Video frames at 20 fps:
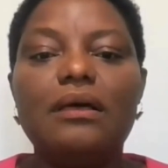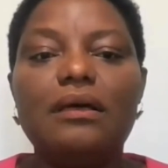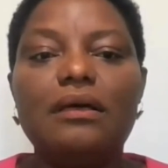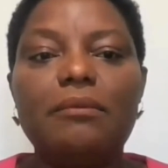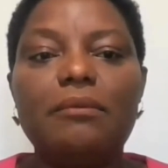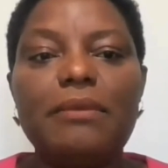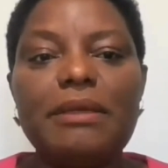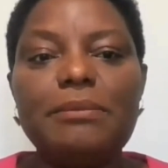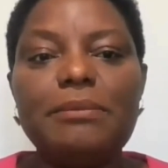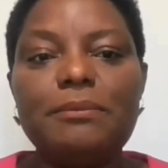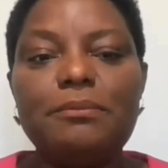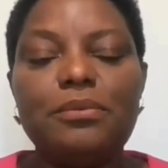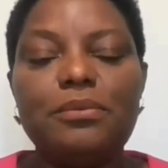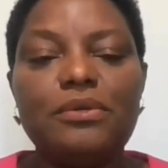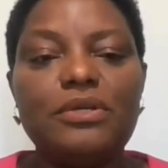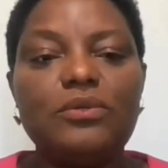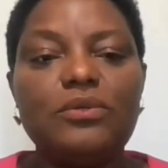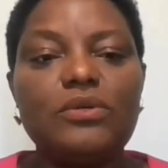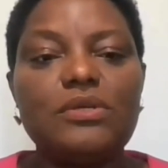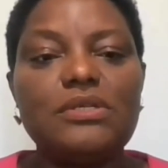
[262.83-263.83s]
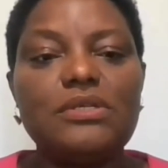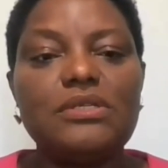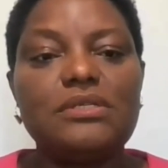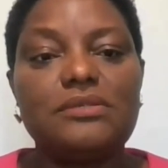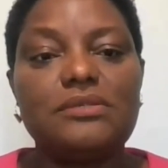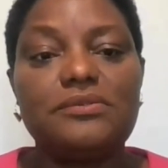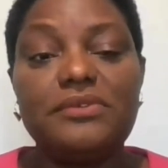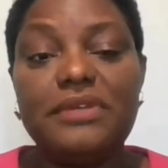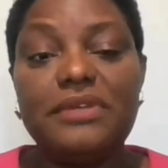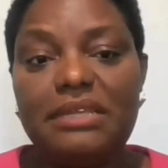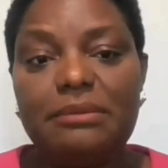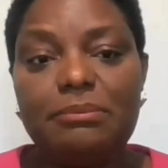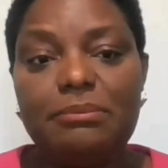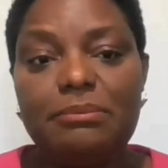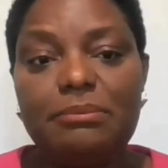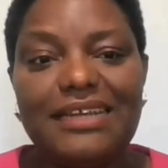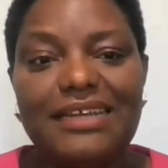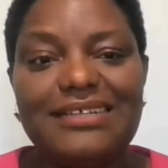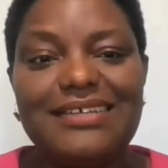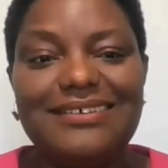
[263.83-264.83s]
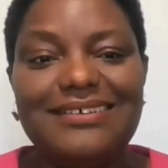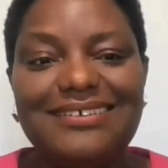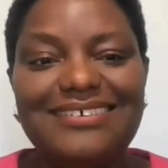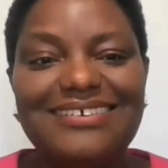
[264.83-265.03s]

My people, it was really bad.